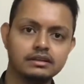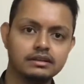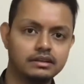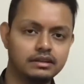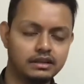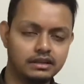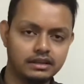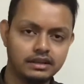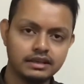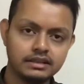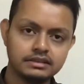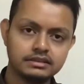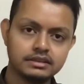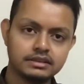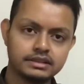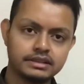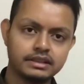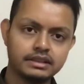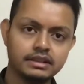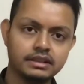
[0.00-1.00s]
the
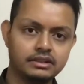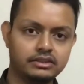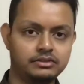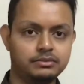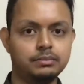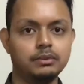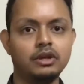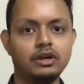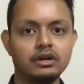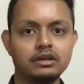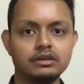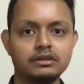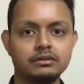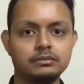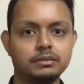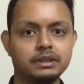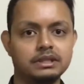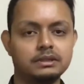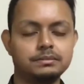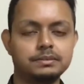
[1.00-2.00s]
laser is
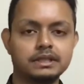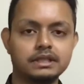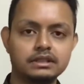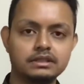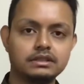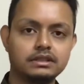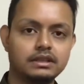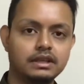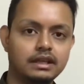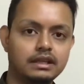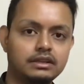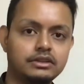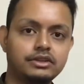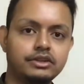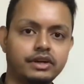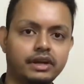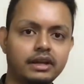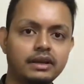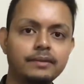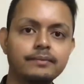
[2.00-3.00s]
blocked by the person
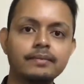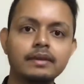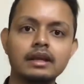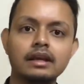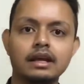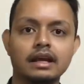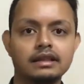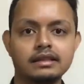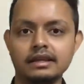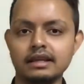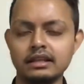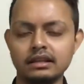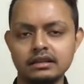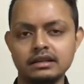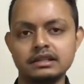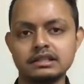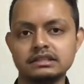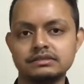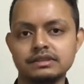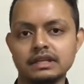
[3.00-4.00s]
entering, and the
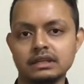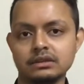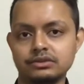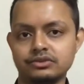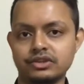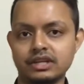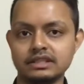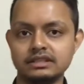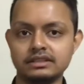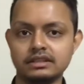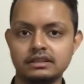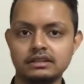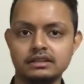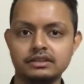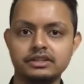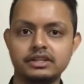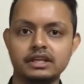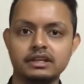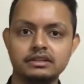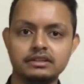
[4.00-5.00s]
LDR's value drastically
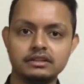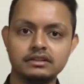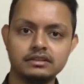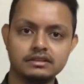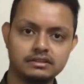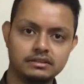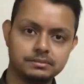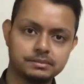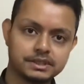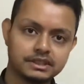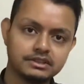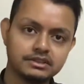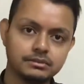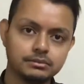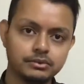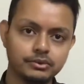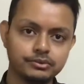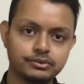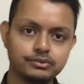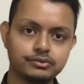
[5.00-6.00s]
changes. As the person
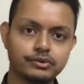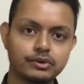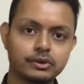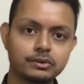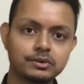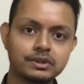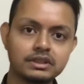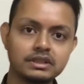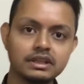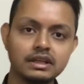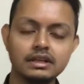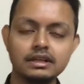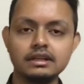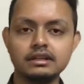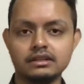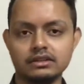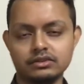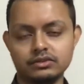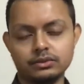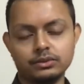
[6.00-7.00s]
moves forward,
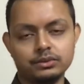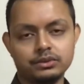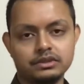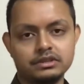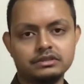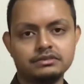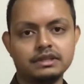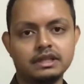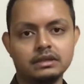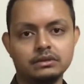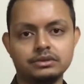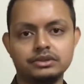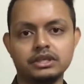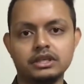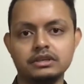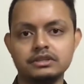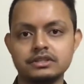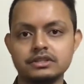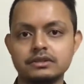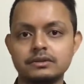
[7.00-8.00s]
the sonar's value
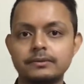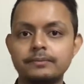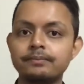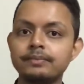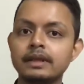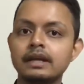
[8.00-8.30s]
changes.